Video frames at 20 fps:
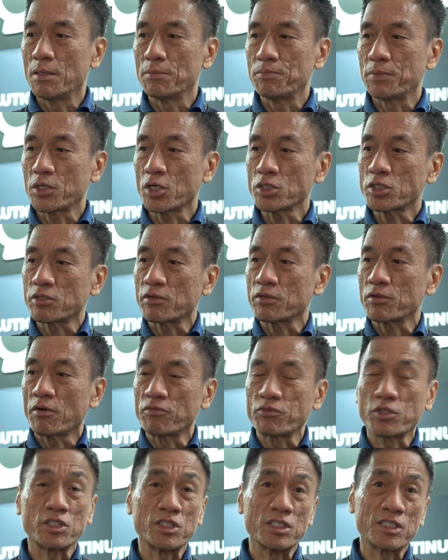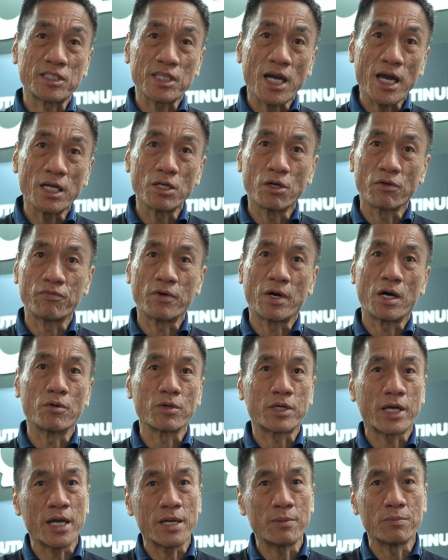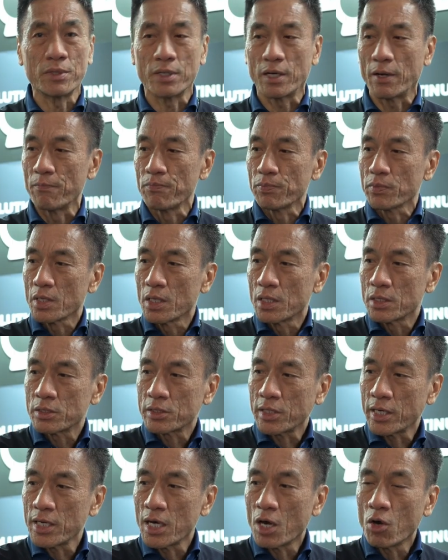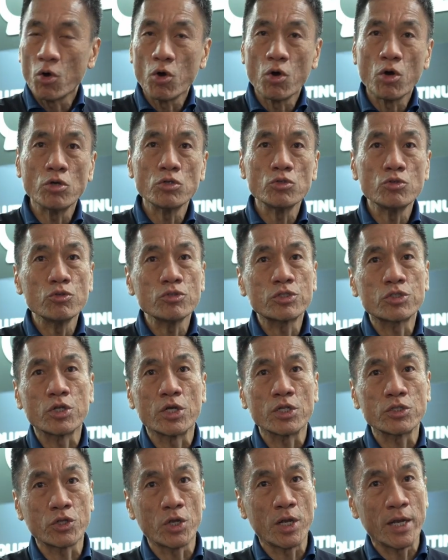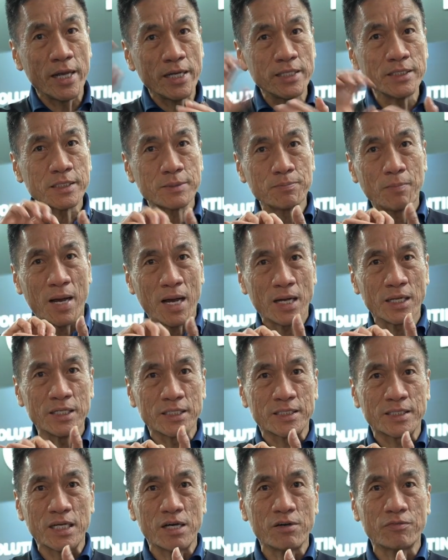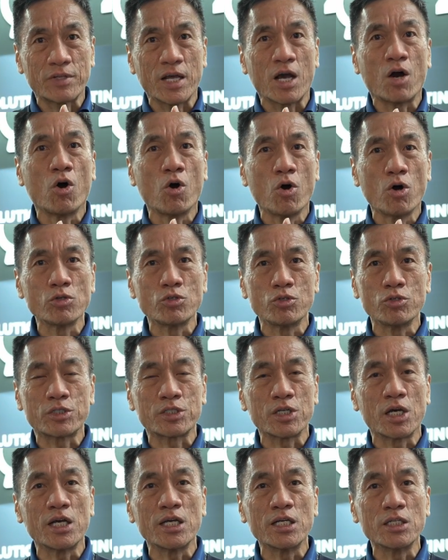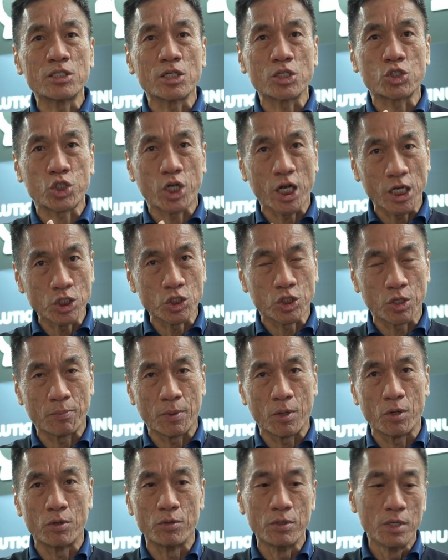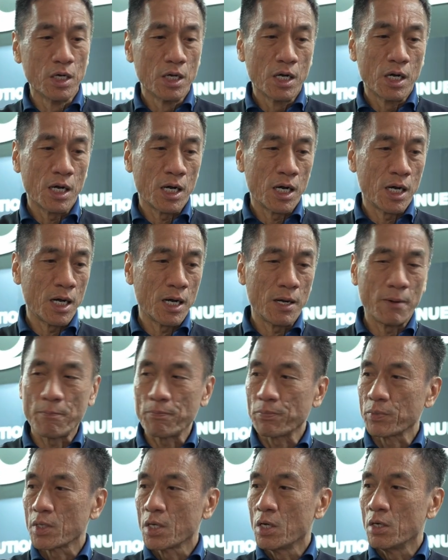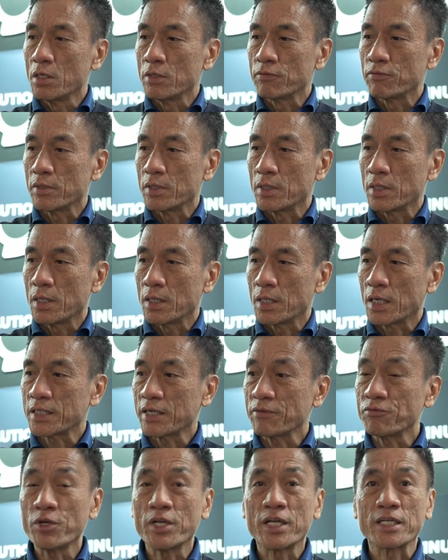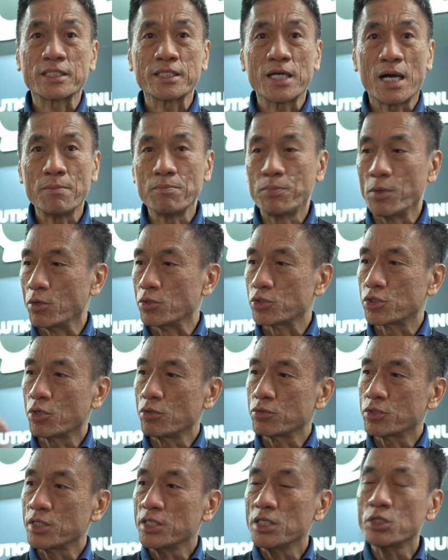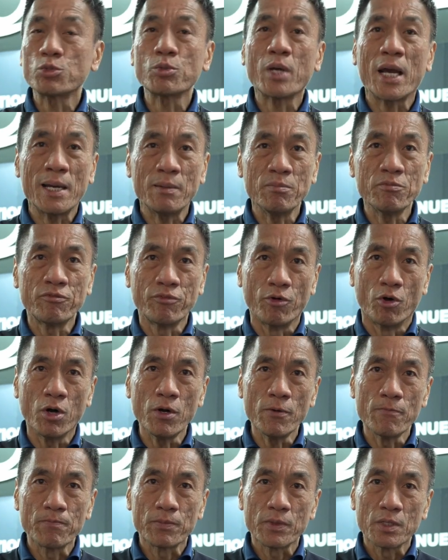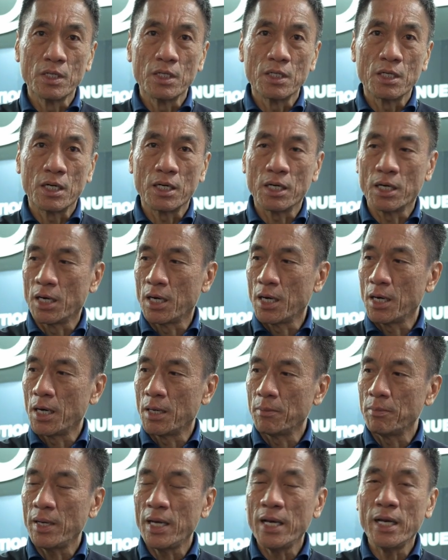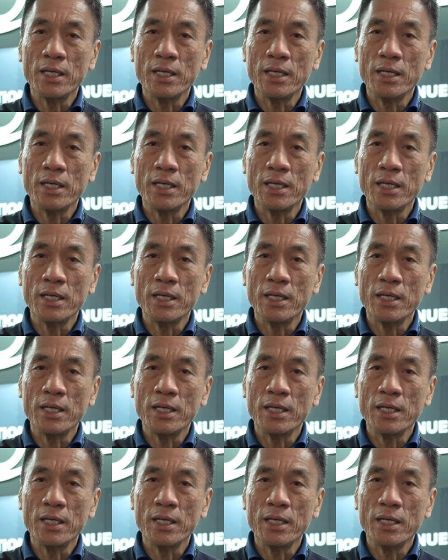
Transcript: because of the design of our camera. They are all used, the lens mount itself, they are all user interchangeable. I'll give you an example. So the E2 M4,